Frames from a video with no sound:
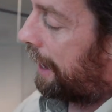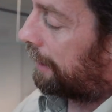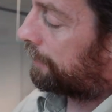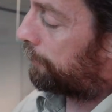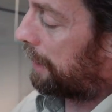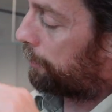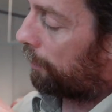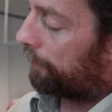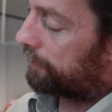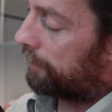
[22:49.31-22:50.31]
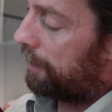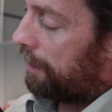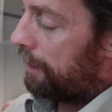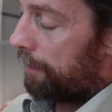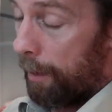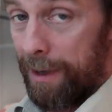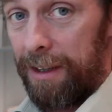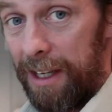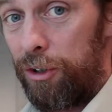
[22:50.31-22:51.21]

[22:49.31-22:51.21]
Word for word: and people often, I mean,